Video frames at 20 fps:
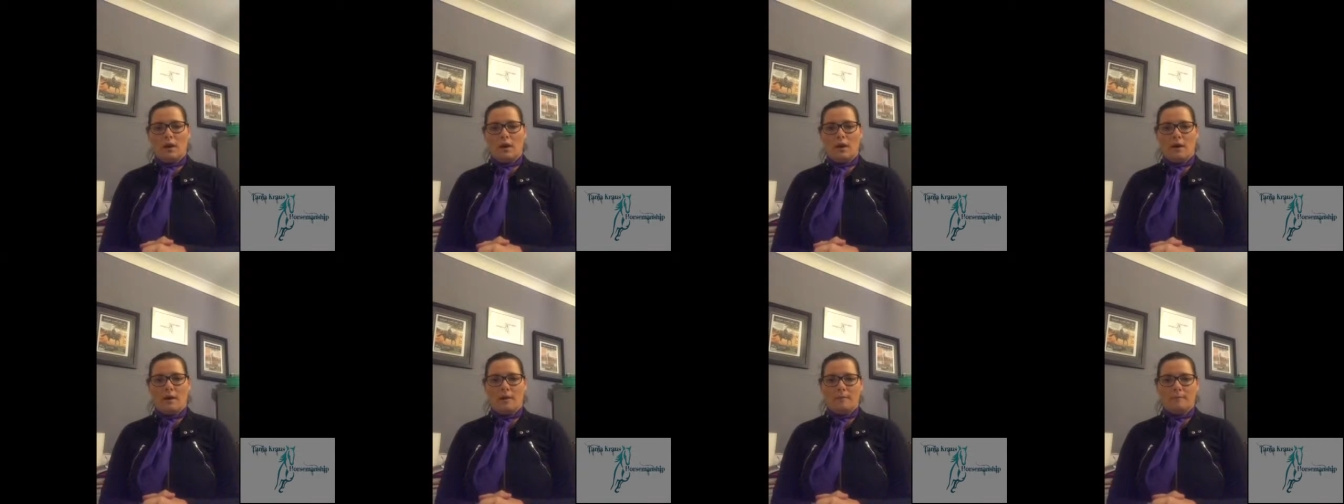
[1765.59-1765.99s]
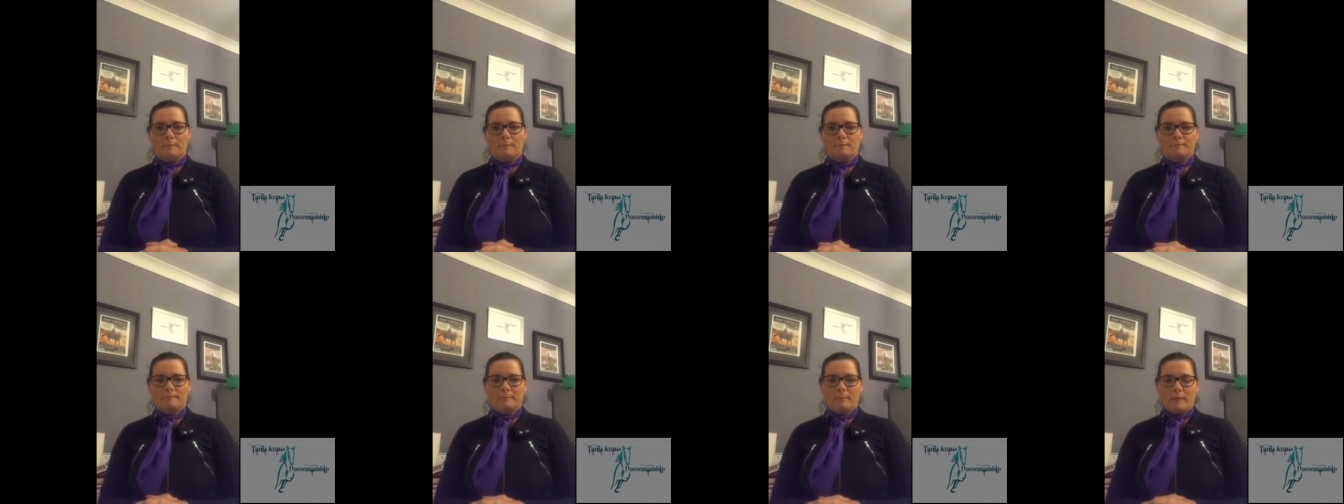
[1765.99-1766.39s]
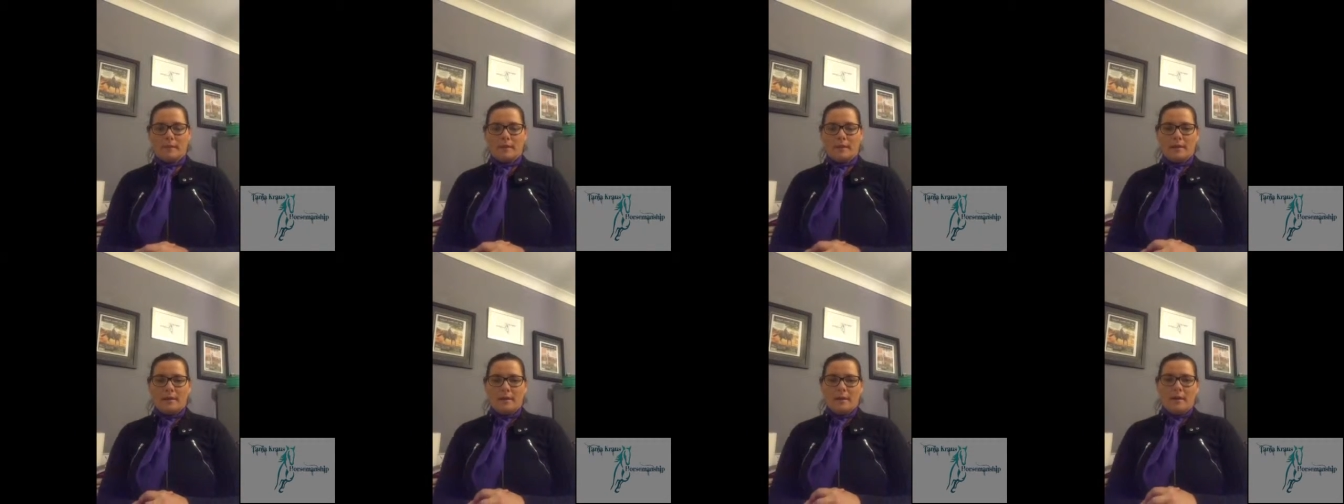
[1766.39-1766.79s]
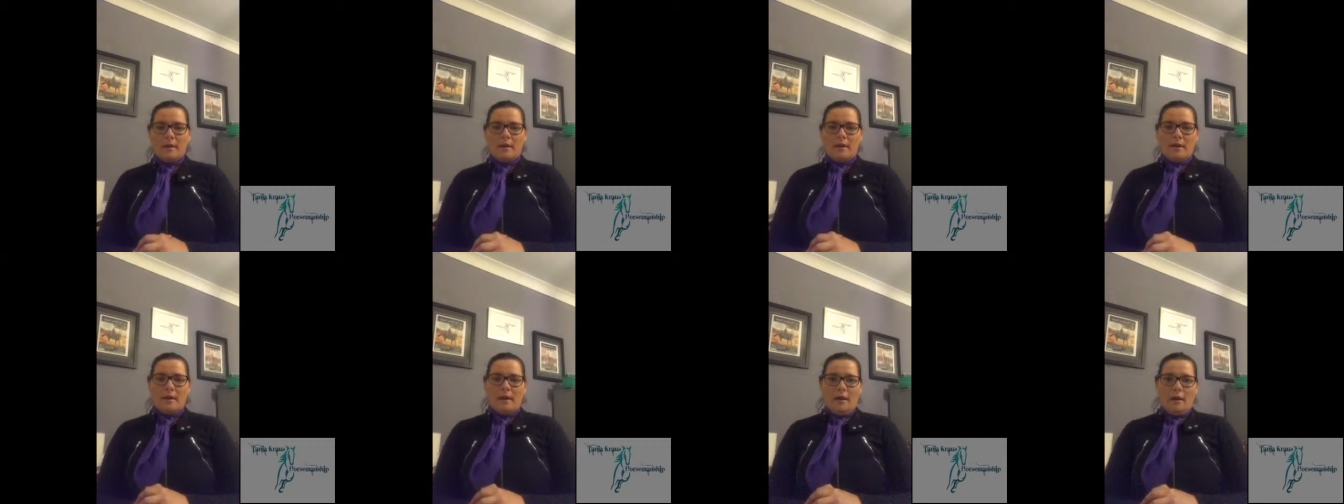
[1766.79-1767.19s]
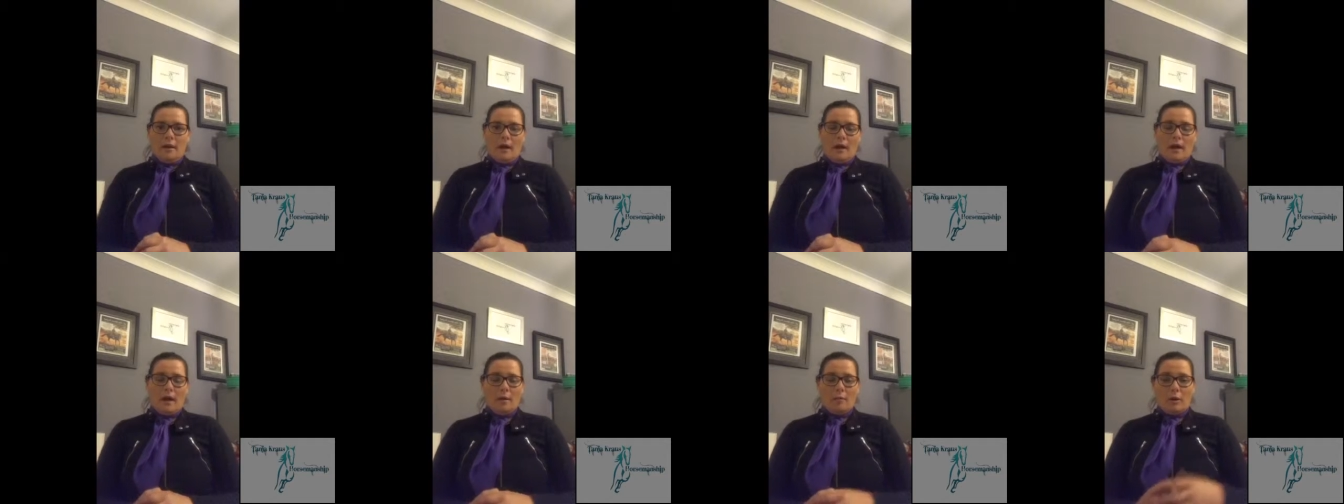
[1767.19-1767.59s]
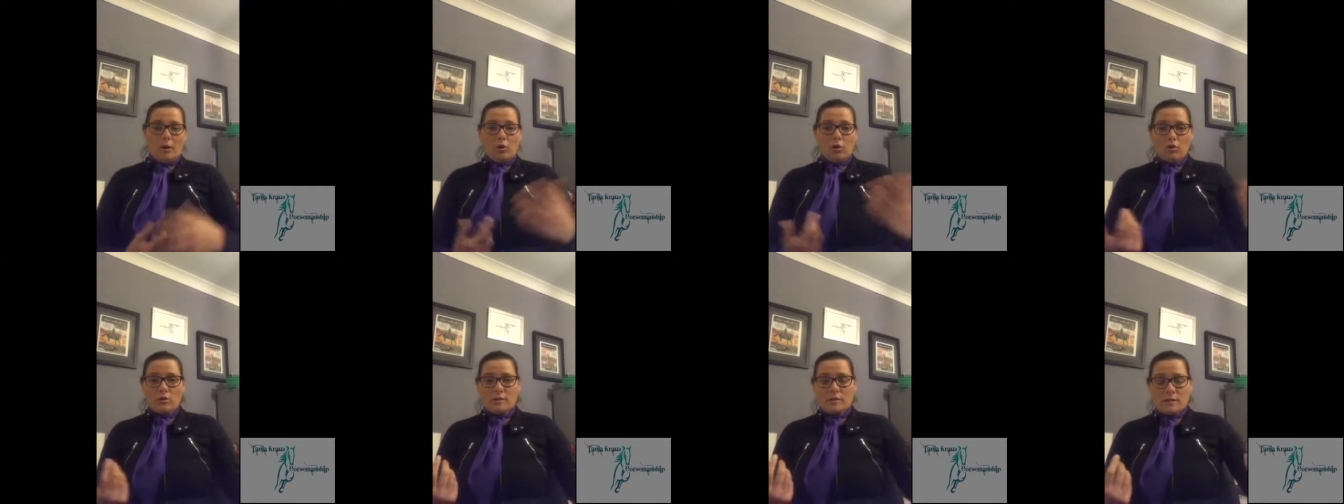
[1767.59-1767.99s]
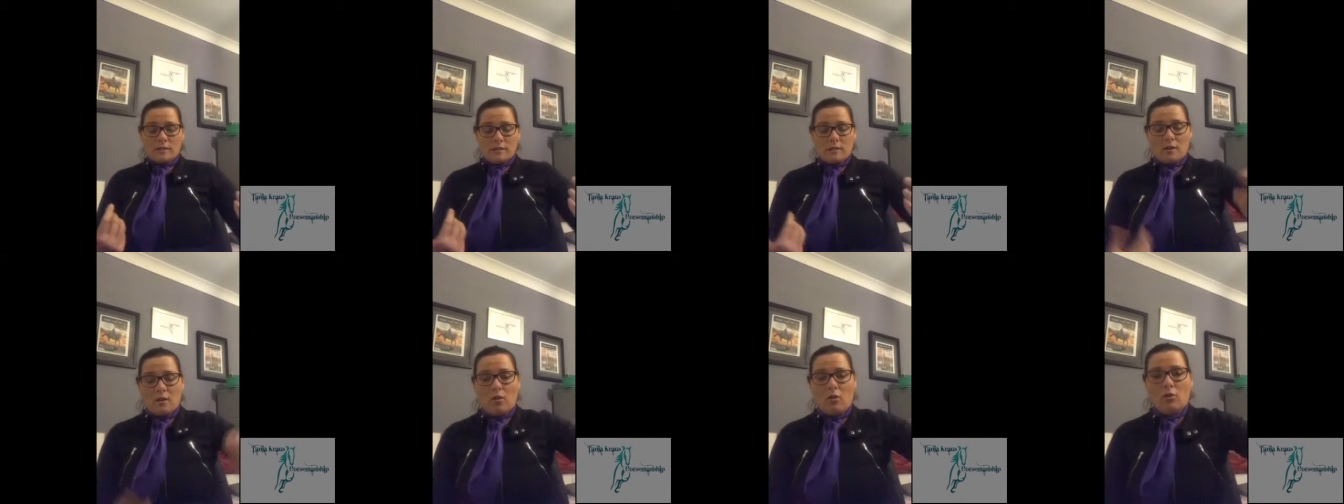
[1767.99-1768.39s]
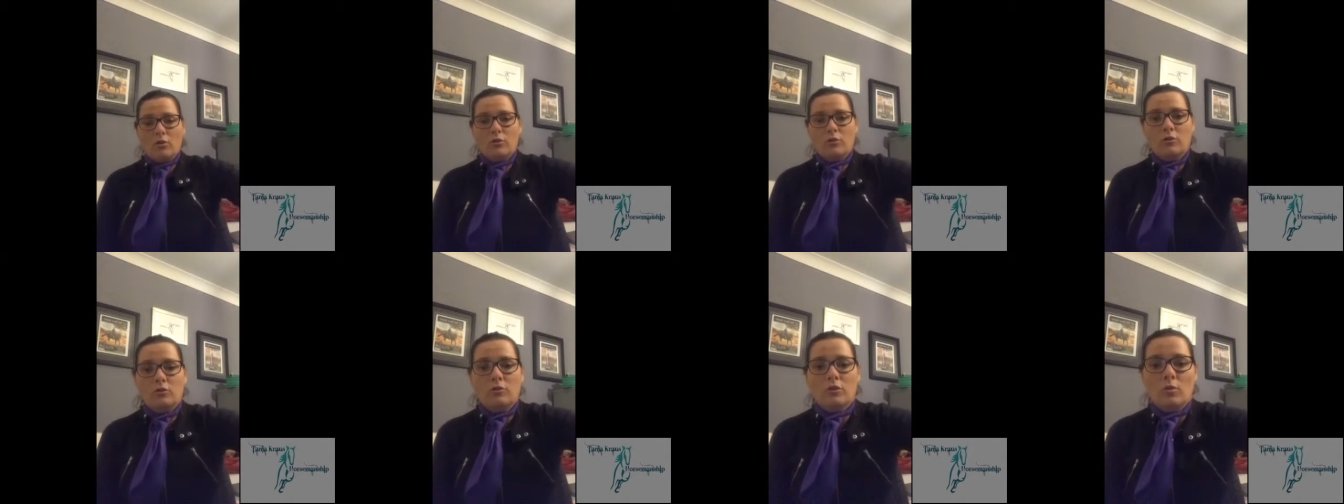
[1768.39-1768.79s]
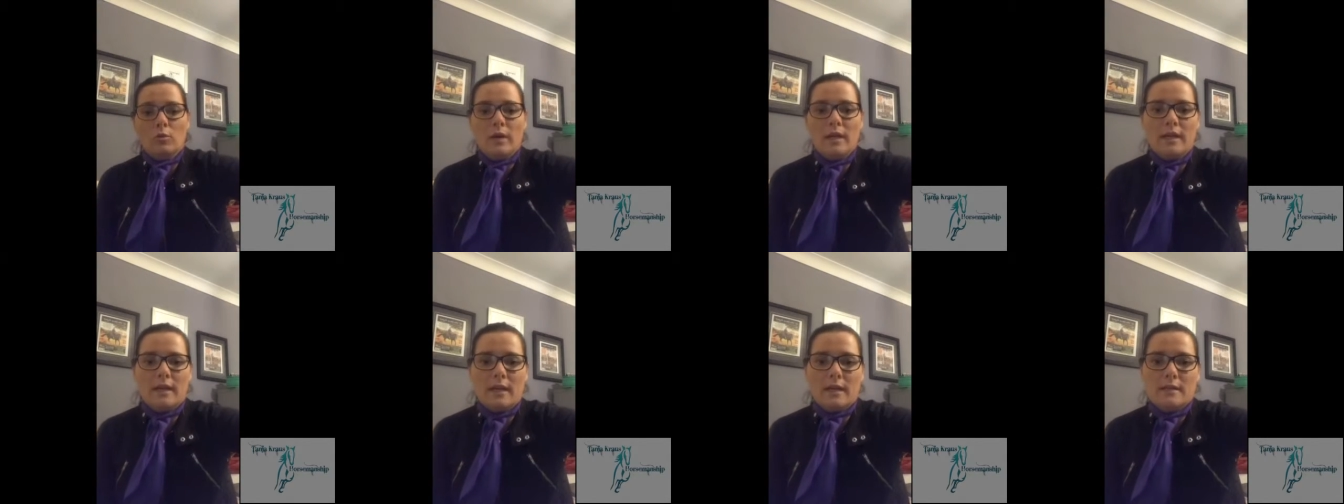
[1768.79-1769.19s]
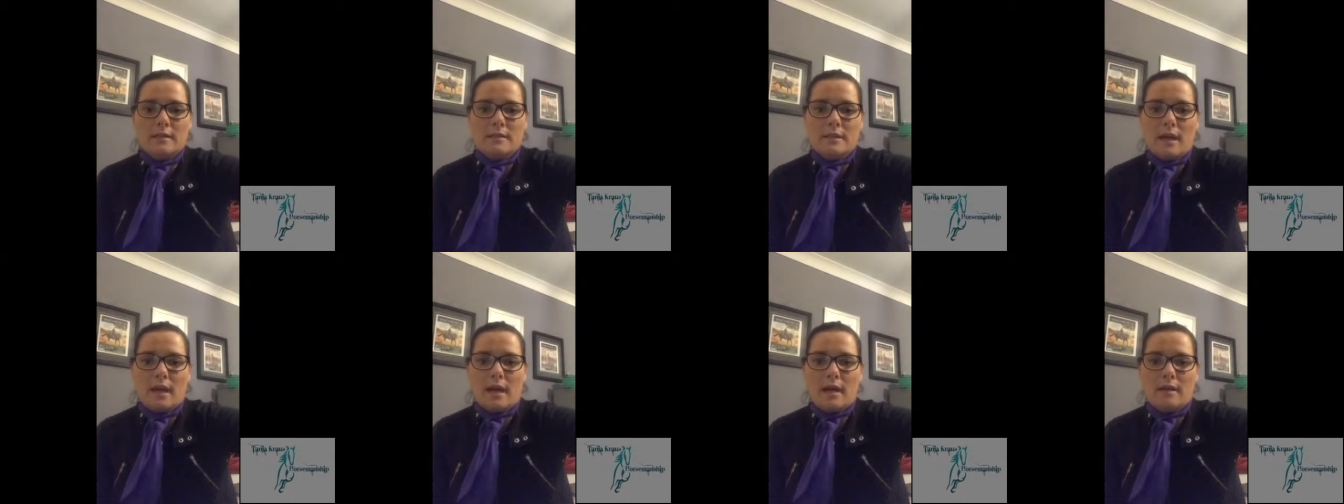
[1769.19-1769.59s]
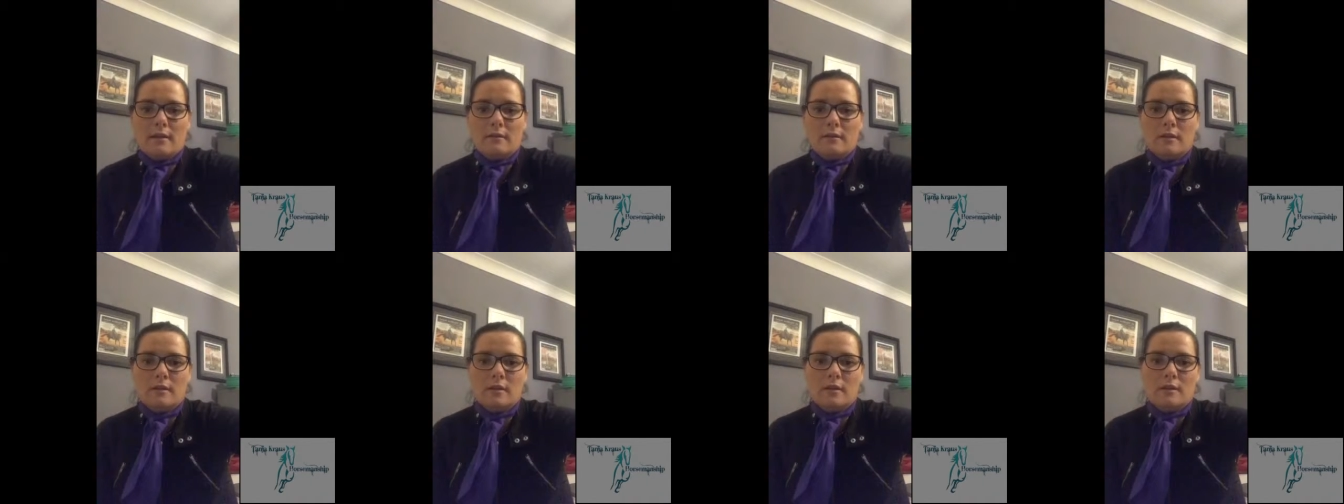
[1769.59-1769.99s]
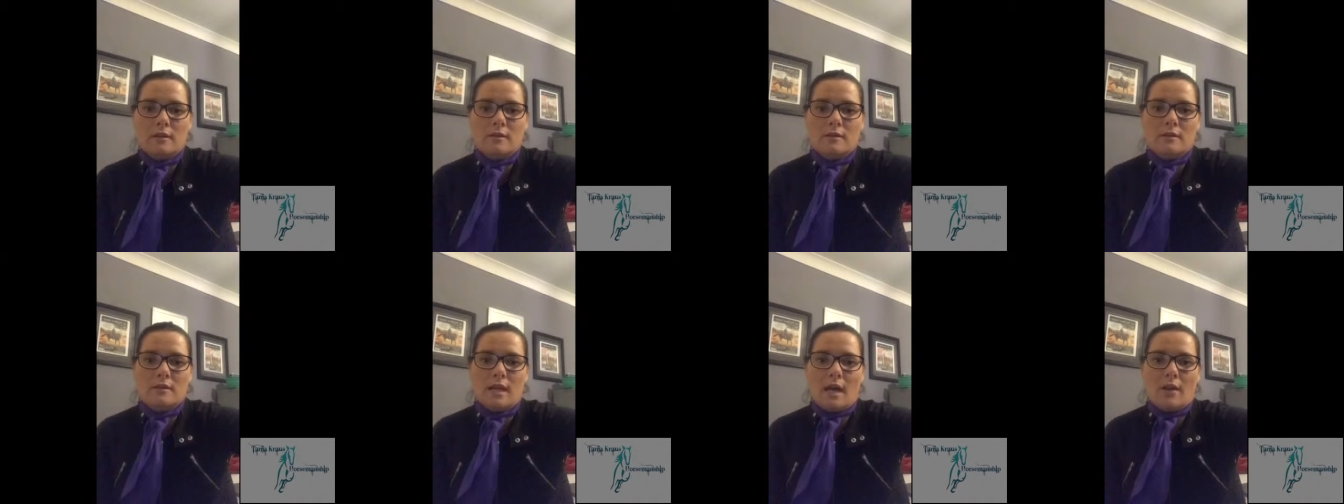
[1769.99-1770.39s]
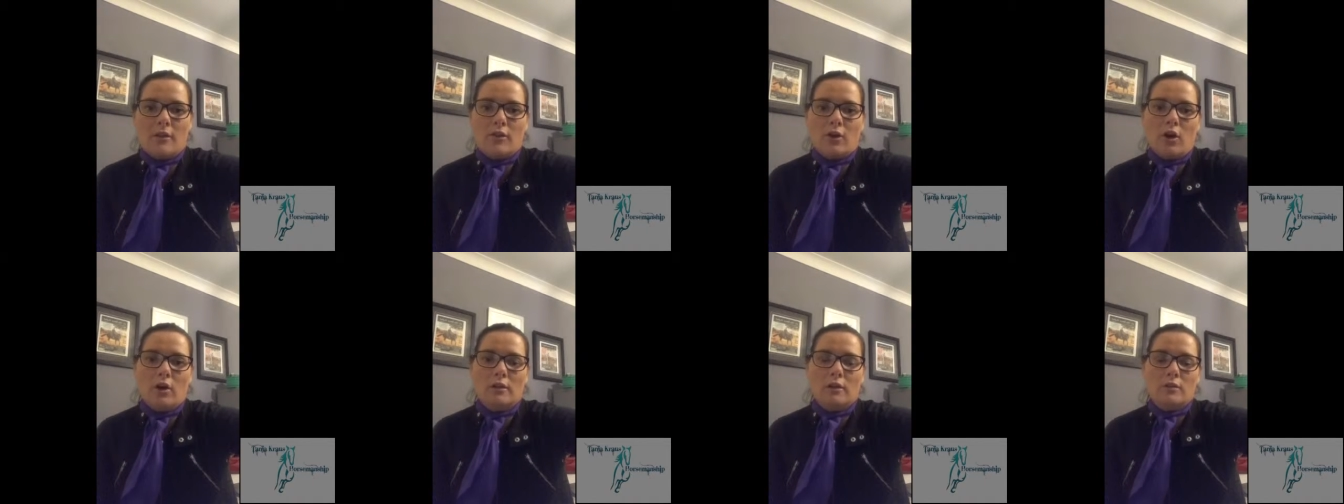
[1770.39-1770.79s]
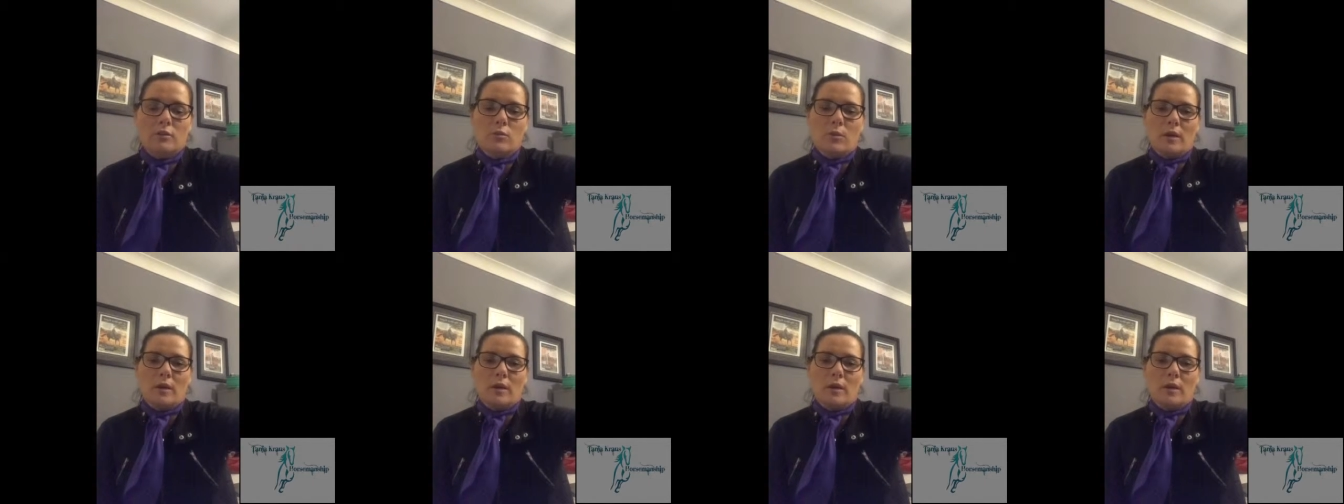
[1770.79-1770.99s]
my course on the weekend at the South Island.